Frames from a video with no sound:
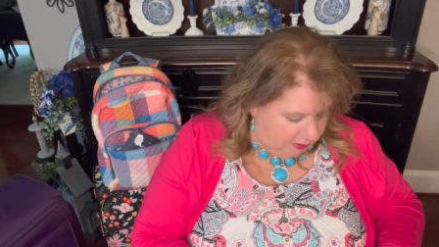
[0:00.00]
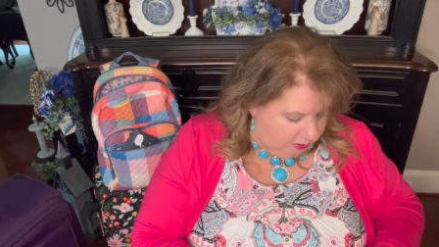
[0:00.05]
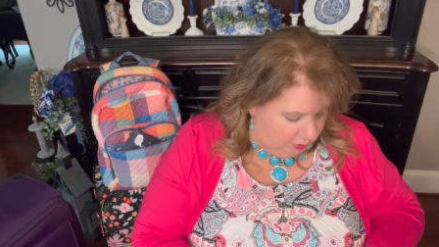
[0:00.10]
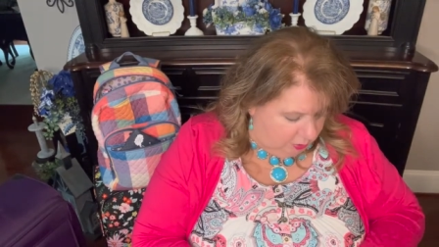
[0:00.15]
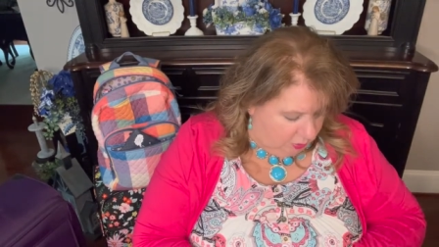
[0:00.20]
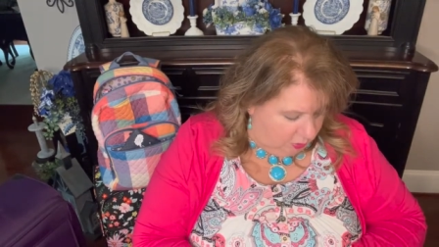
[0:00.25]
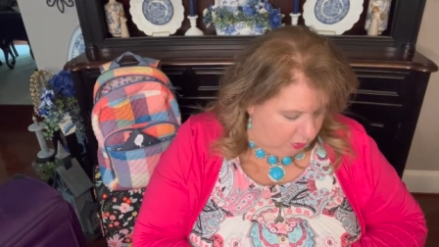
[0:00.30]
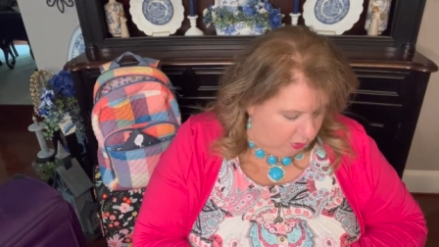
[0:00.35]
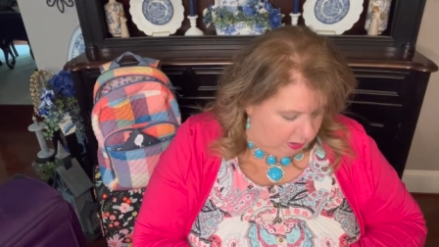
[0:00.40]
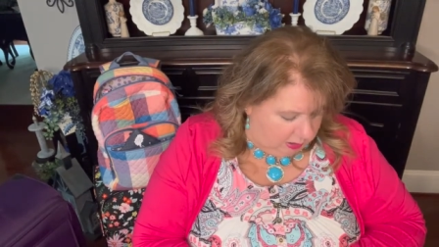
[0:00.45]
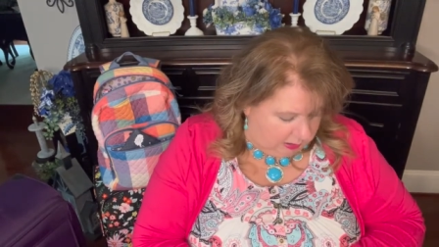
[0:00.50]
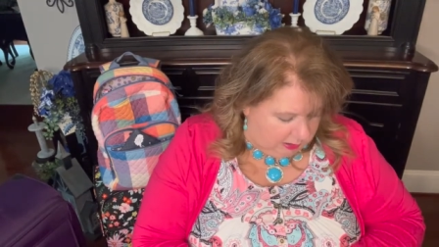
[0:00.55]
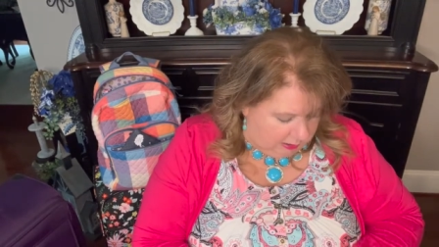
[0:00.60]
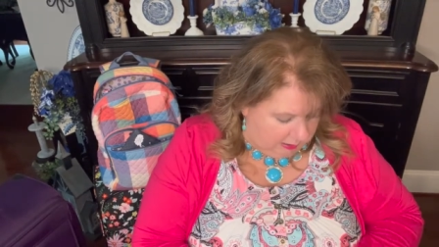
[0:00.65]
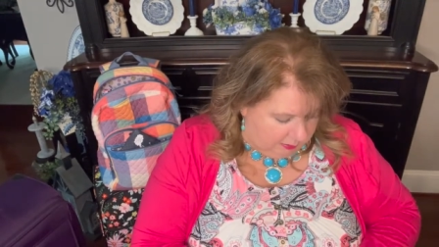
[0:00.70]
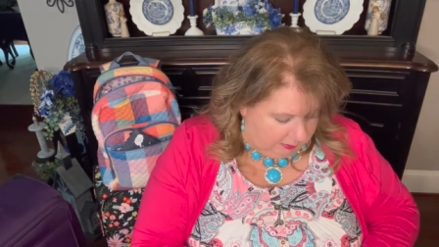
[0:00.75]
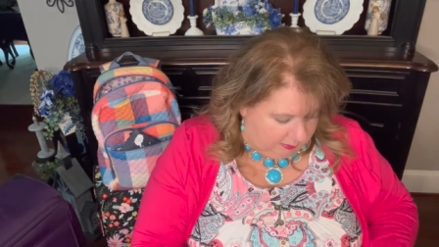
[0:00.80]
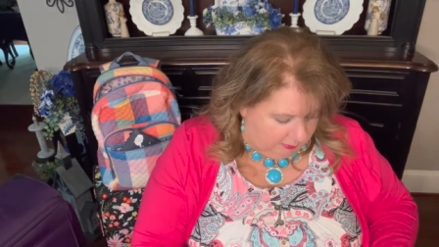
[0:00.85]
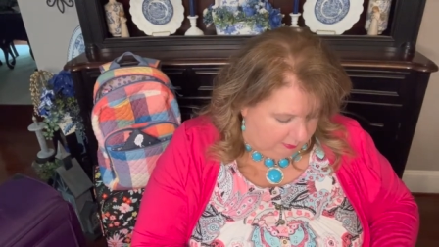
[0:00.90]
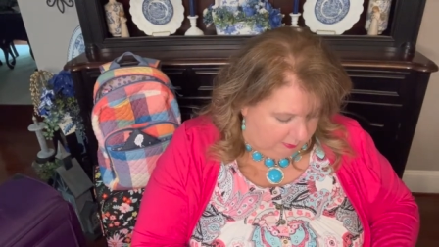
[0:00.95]
your
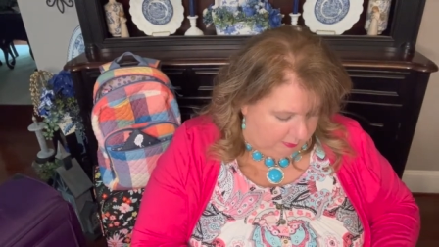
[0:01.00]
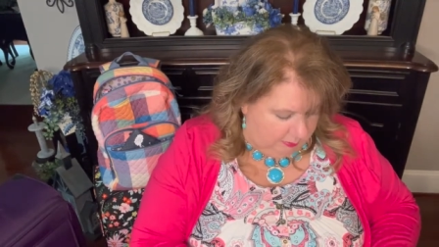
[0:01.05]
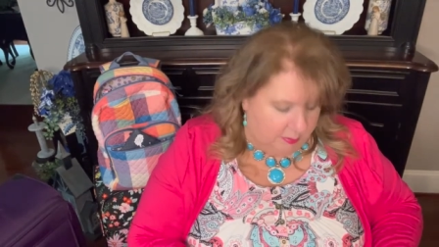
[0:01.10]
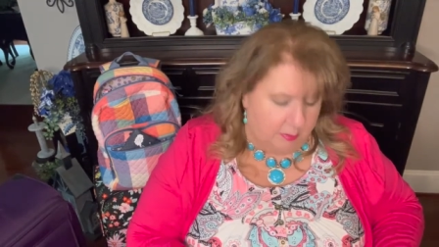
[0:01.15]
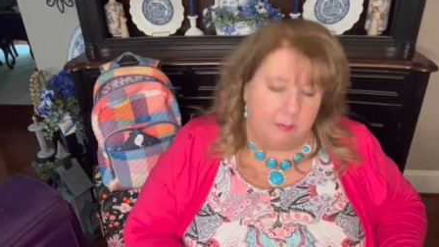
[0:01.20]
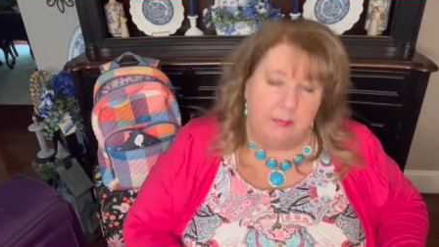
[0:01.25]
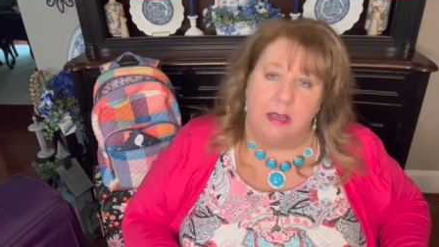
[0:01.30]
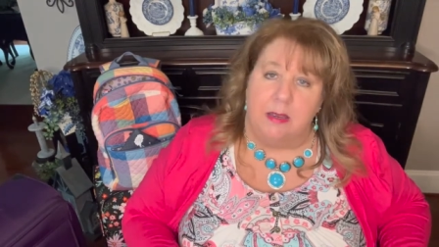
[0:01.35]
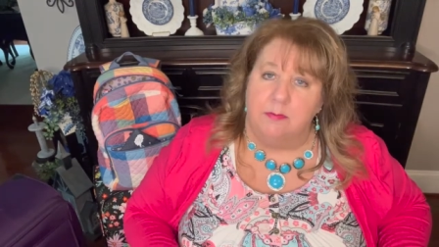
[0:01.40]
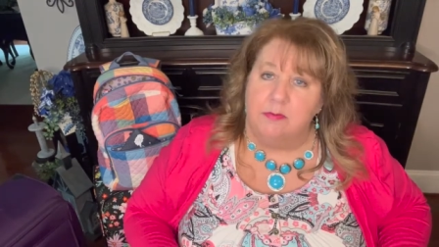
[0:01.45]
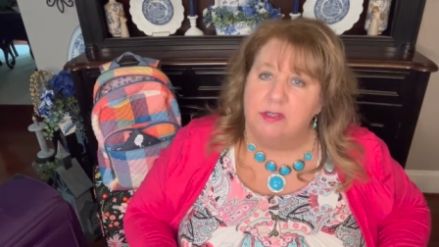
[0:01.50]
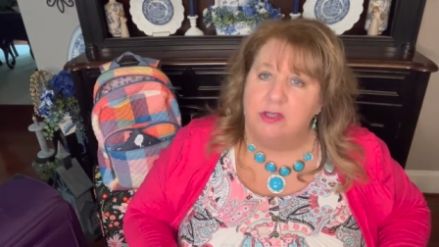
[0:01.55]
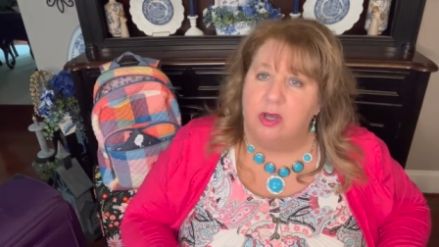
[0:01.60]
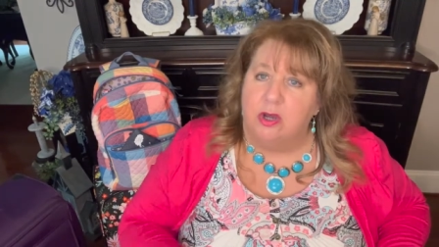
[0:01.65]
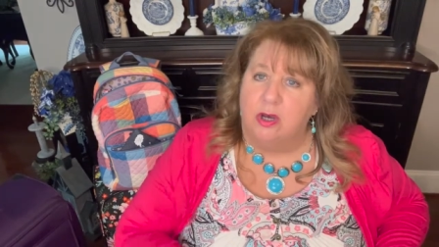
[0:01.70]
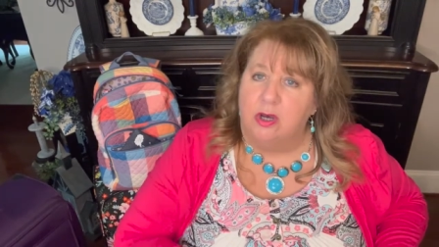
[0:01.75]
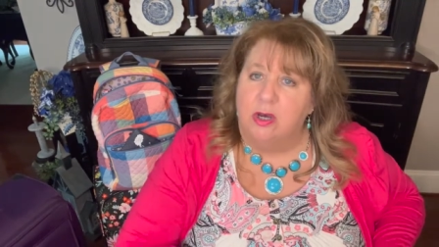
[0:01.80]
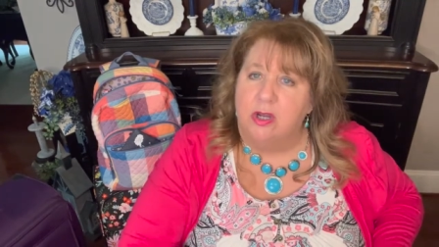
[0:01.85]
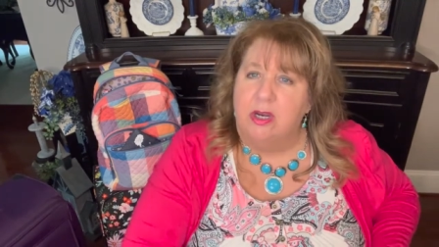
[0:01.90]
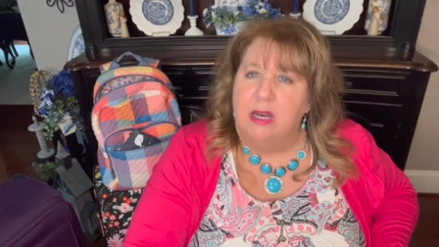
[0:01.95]
uh,
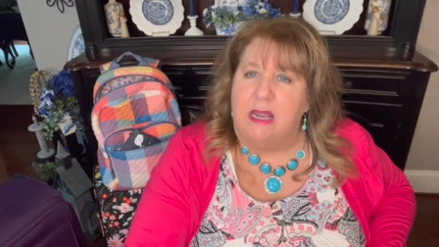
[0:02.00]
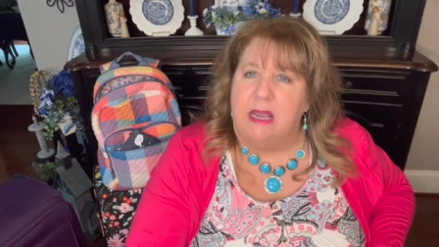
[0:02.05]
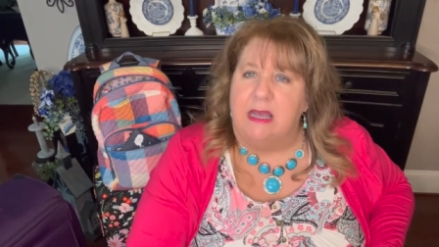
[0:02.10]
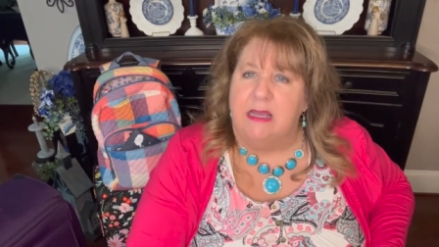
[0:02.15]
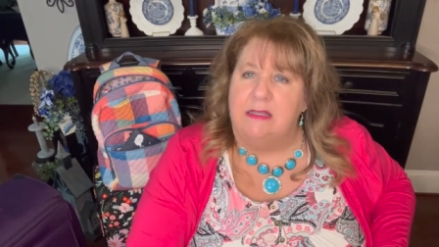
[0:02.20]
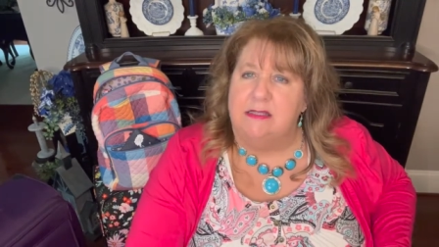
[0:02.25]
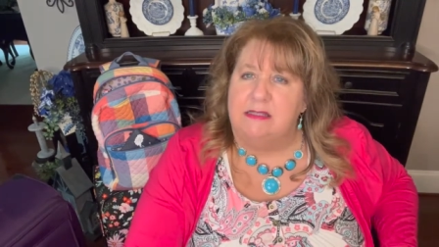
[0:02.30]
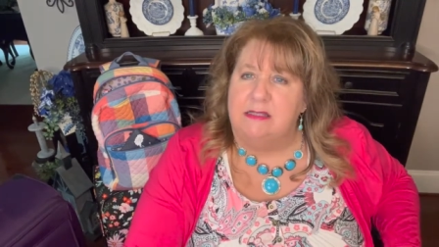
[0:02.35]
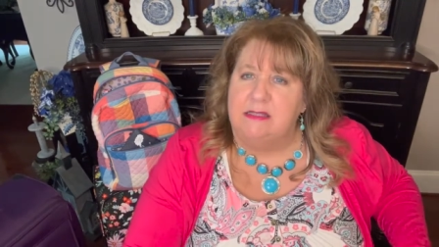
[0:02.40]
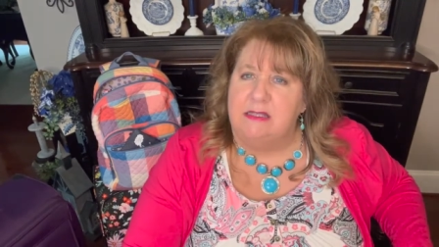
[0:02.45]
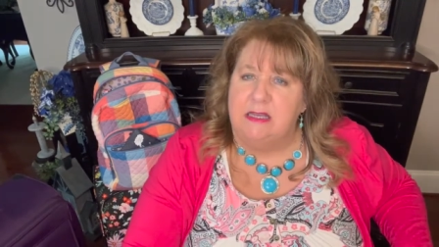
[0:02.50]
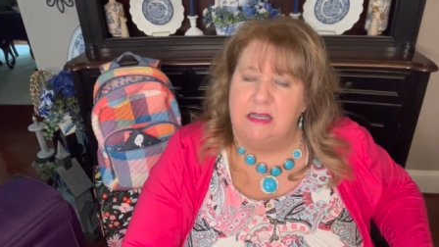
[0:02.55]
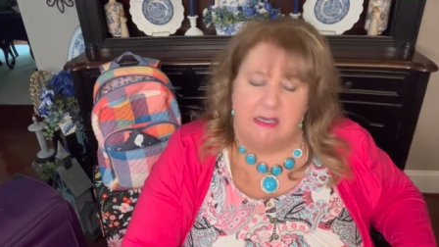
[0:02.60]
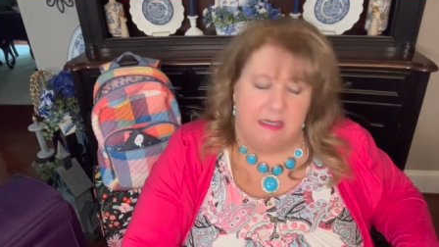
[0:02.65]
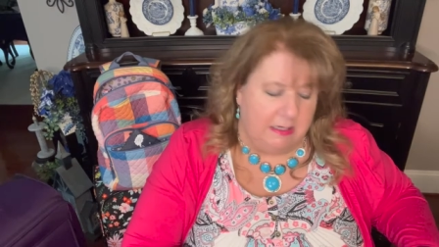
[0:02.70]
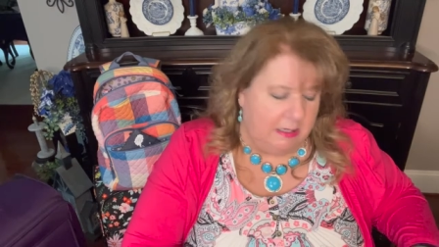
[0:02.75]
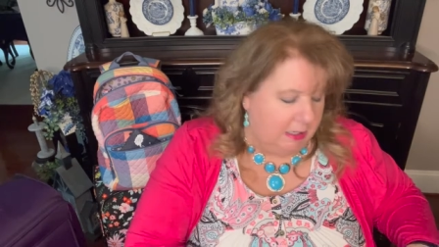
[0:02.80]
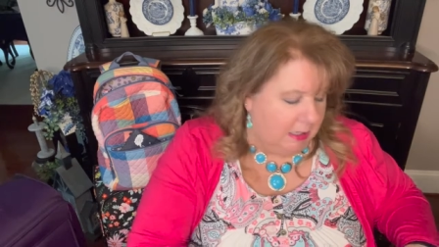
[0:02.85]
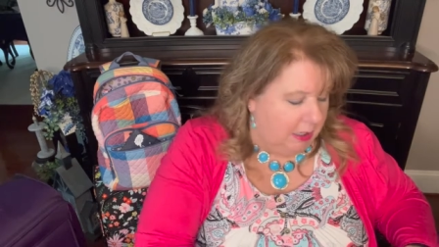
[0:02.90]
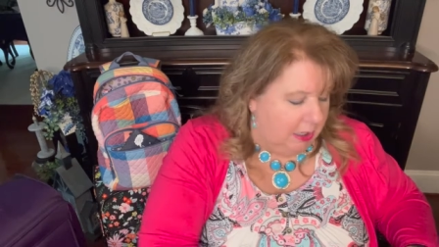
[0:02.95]
Amazon and
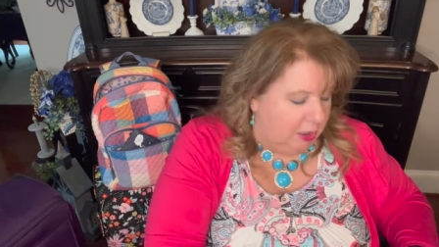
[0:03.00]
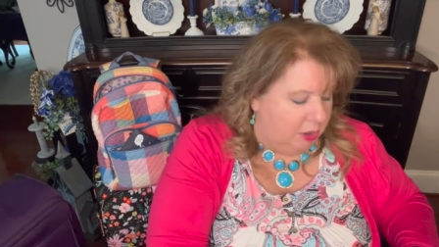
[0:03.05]
see.